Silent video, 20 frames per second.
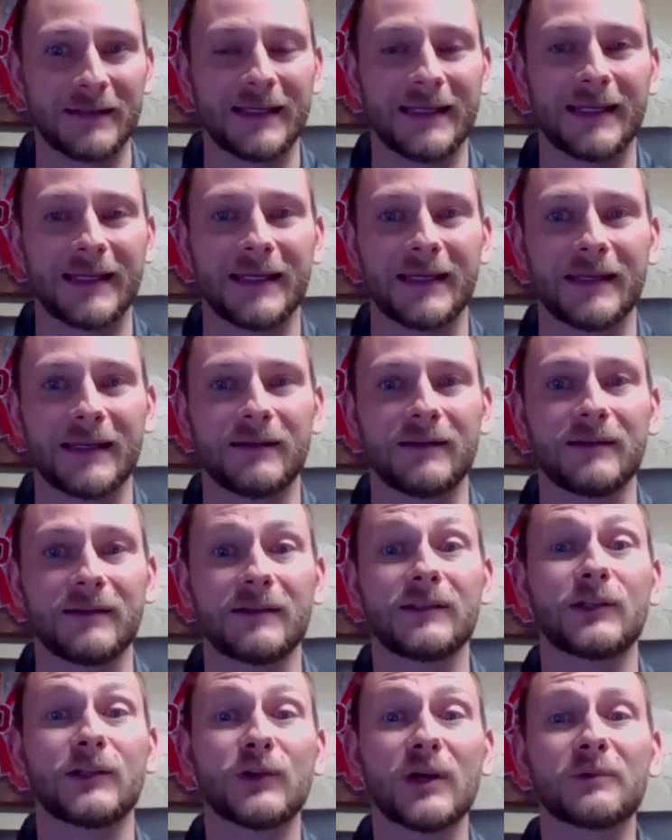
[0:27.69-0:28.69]
and
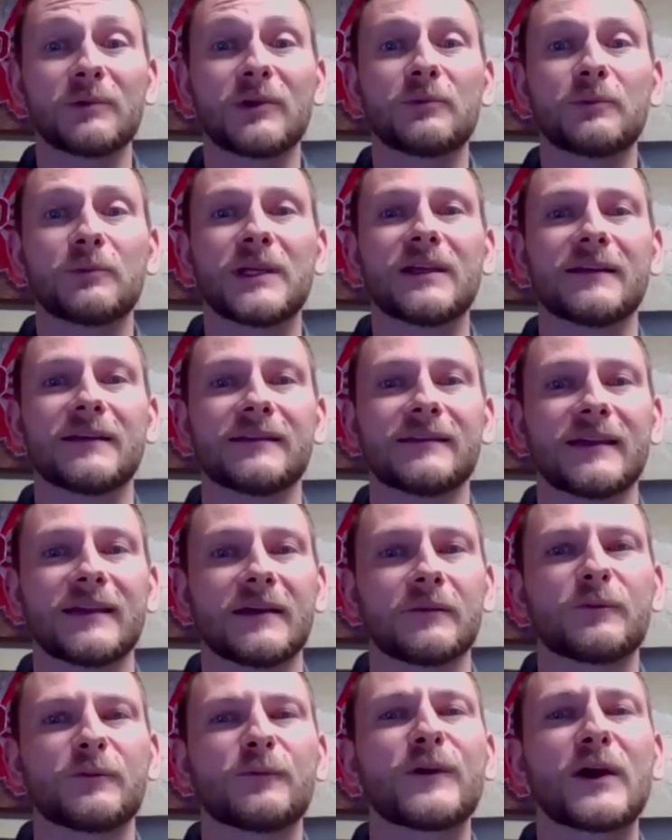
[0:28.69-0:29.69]
UWB is
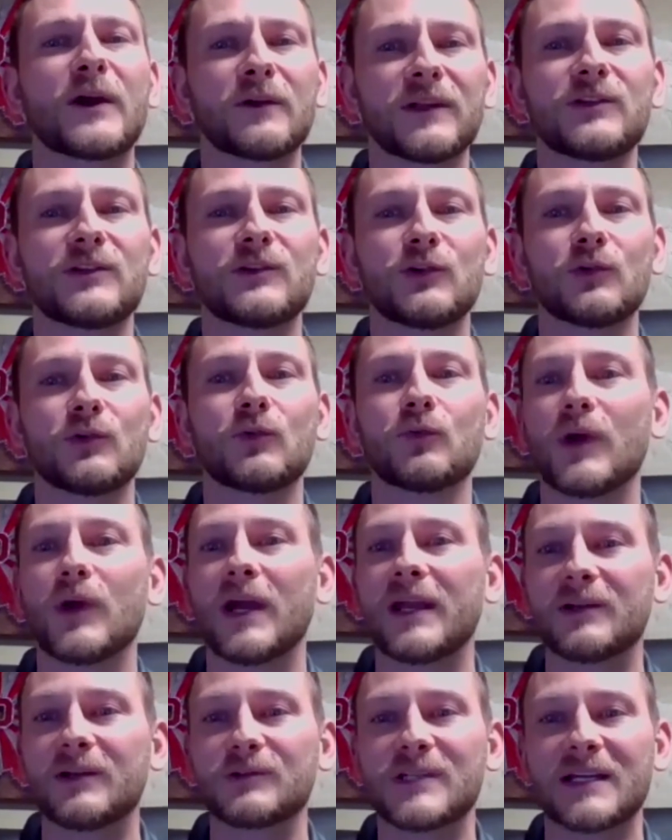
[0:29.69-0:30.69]
a fairly new
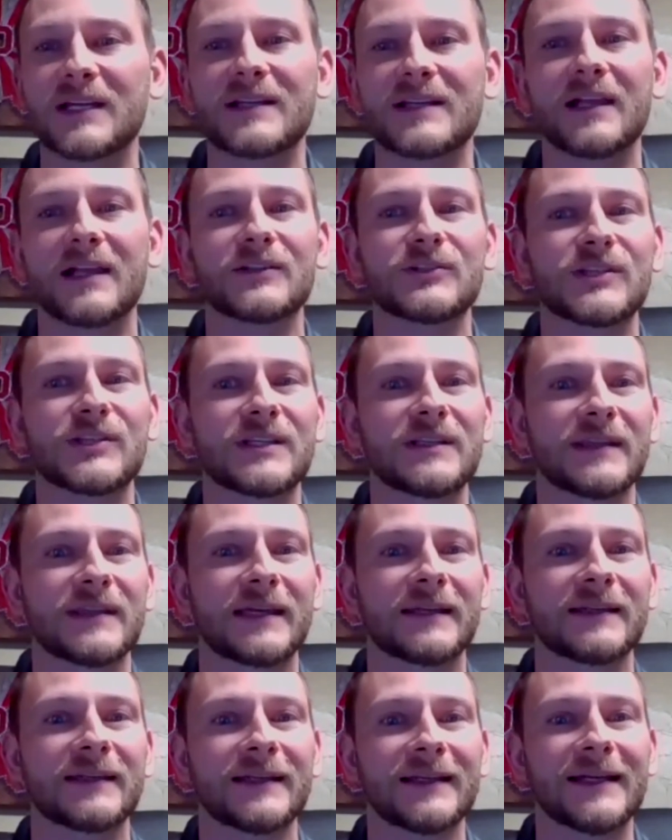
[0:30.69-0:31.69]
radio technology that